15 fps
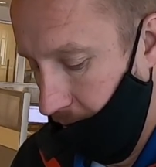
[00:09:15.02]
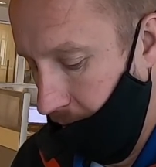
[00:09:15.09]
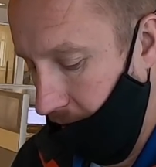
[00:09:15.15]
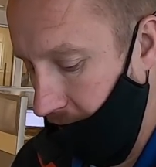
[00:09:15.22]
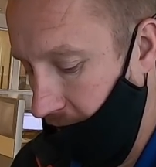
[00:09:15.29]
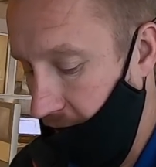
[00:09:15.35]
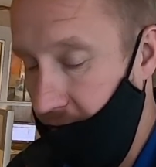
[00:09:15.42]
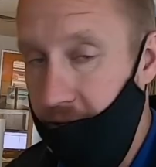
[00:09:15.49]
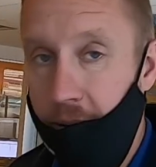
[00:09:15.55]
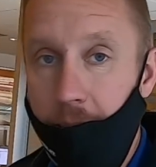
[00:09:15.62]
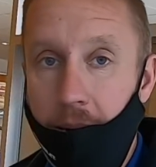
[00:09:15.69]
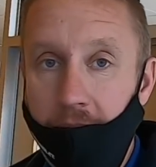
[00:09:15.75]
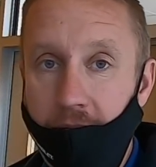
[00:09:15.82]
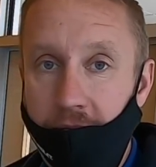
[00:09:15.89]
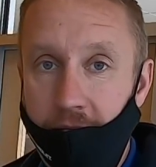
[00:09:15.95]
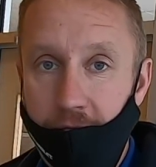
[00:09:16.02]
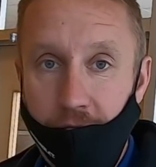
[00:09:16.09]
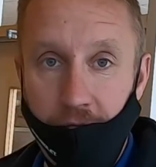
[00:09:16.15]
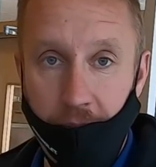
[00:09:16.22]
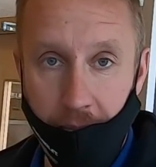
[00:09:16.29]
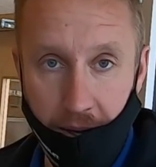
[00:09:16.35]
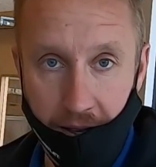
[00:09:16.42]
but that's not my
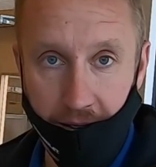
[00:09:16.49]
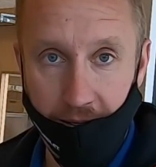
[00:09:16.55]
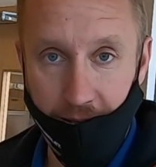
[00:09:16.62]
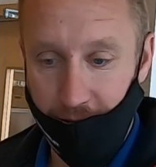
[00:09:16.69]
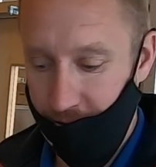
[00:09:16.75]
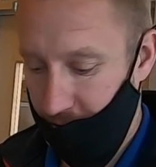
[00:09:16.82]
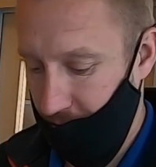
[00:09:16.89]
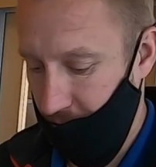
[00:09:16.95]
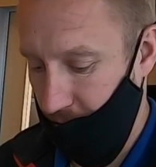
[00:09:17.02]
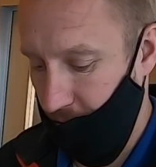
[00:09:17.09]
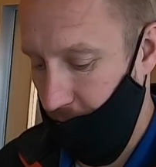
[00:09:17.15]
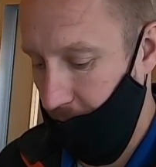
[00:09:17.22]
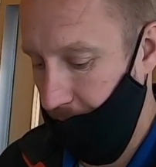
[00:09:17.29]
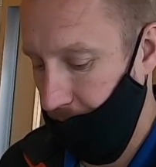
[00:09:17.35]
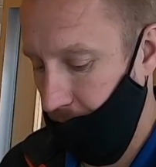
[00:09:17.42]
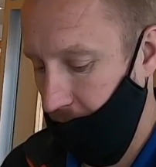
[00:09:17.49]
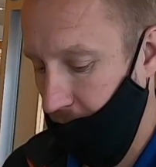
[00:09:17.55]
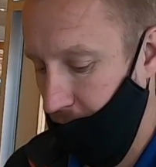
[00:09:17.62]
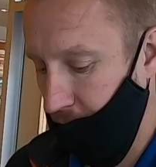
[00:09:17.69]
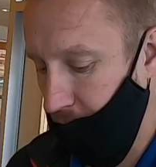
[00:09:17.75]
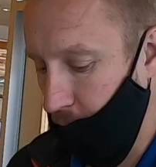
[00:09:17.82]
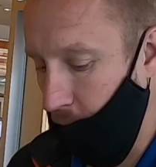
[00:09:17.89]
decision to make. So
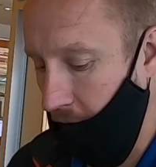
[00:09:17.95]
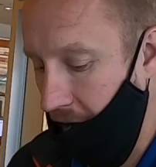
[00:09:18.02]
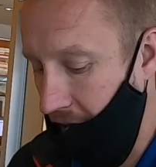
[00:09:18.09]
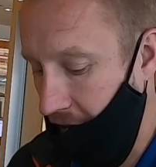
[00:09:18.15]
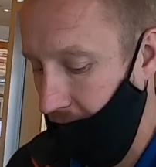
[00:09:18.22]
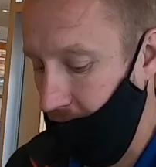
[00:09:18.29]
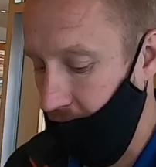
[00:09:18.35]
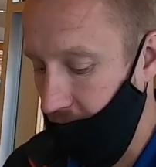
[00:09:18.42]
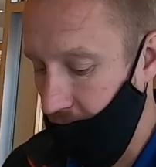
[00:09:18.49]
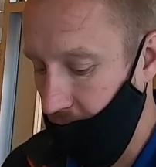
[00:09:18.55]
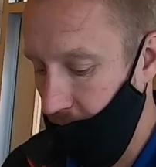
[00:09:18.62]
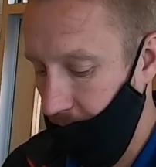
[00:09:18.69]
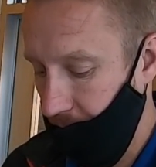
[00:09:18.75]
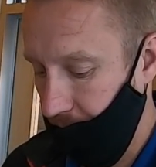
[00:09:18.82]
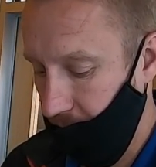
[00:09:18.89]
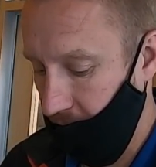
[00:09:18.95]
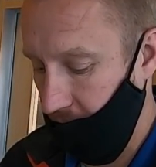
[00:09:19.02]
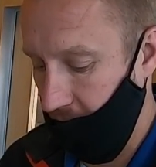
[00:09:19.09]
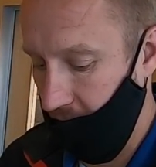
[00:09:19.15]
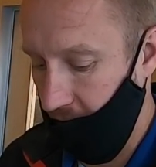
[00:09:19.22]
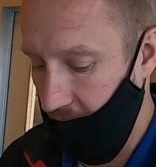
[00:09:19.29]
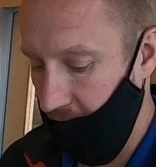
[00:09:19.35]
what I have to do
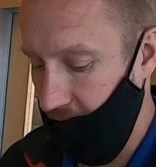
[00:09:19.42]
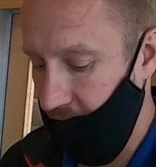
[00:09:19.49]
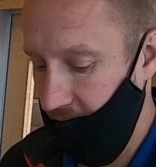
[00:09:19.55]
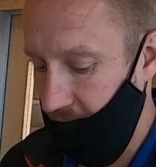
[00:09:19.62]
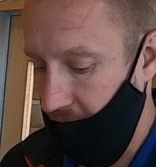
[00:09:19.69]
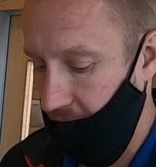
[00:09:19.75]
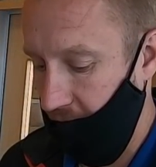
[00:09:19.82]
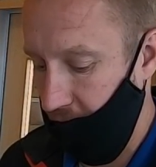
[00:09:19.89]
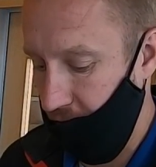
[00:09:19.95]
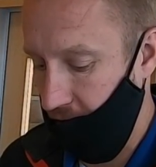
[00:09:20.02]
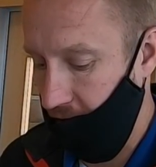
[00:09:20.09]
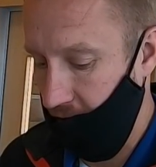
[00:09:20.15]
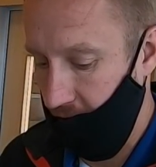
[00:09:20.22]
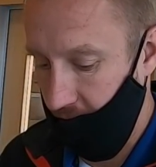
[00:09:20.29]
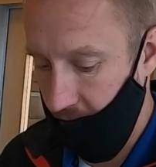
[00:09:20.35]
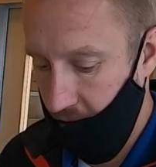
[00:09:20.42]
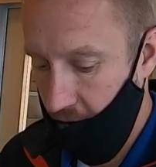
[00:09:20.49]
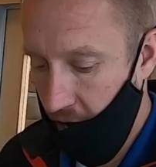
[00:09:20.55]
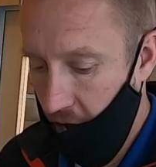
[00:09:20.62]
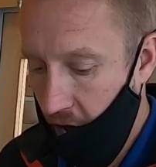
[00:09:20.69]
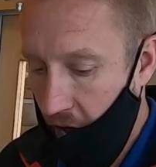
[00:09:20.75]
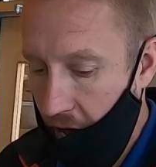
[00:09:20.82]
is I got to try to
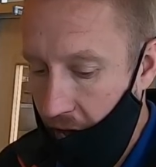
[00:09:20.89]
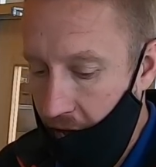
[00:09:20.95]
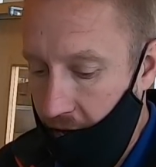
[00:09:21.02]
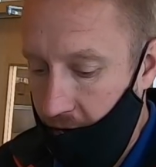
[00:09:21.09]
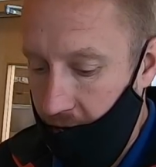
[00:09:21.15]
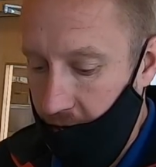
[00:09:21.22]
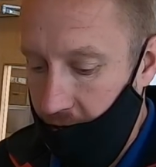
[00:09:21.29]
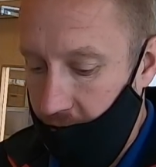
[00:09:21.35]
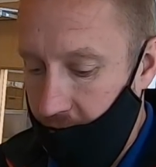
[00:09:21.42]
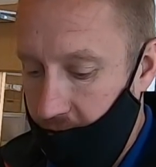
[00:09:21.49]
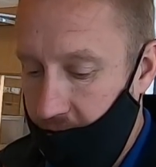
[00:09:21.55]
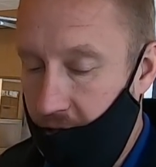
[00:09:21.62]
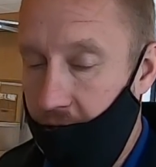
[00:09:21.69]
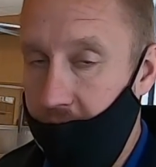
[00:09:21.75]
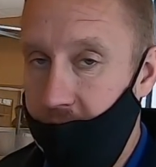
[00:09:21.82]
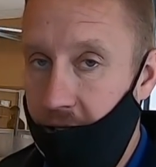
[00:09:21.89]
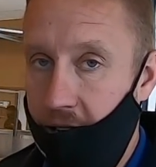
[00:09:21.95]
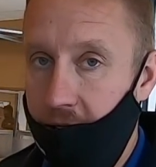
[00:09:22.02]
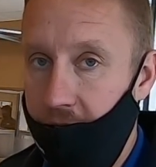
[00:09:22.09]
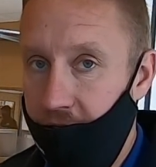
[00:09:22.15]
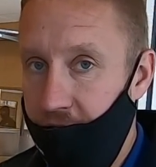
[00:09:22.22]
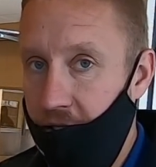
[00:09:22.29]
sell
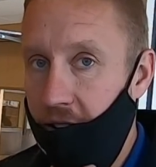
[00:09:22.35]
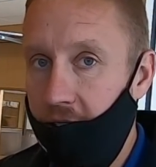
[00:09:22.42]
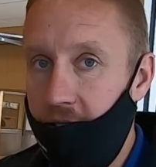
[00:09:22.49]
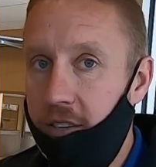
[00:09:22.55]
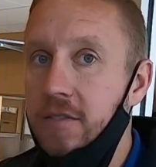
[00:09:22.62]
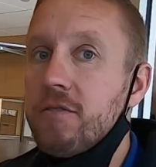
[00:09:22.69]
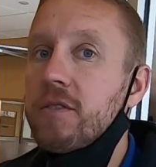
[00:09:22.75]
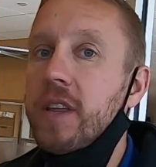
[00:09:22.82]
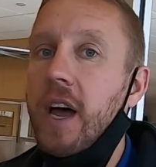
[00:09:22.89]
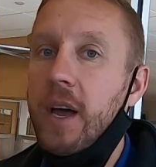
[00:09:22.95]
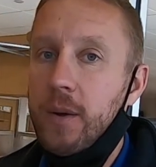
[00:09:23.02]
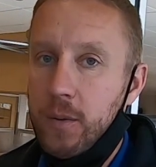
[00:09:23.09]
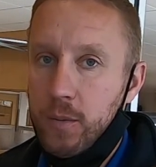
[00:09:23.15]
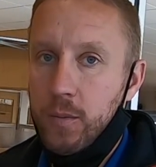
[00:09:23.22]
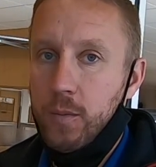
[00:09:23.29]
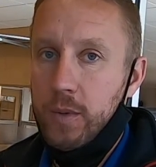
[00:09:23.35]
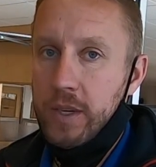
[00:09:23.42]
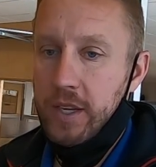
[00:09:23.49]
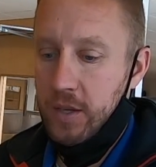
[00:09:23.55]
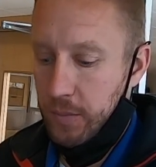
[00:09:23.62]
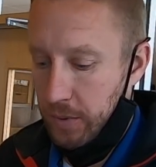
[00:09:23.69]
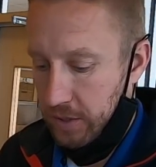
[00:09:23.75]
Sal on the fact that we
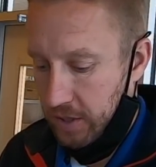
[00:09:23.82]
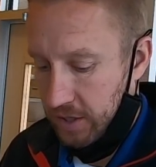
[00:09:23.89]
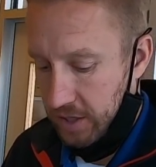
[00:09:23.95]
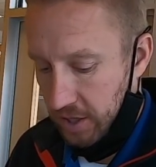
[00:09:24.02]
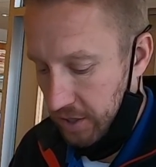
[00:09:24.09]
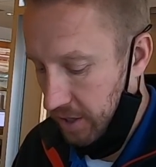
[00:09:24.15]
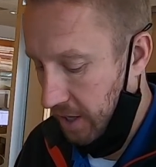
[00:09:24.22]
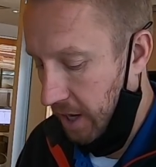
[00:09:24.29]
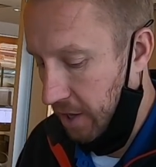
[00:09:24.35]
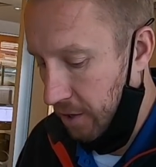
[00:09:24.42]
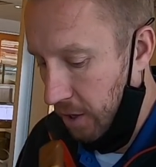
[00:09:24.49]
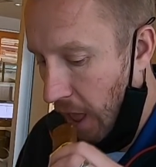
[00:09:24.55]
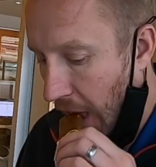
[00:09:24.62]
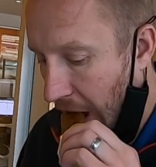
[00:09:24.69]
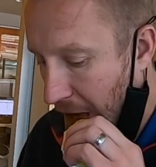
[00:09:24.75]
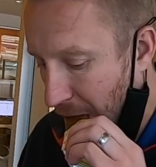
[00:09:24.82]
need to put this deal together.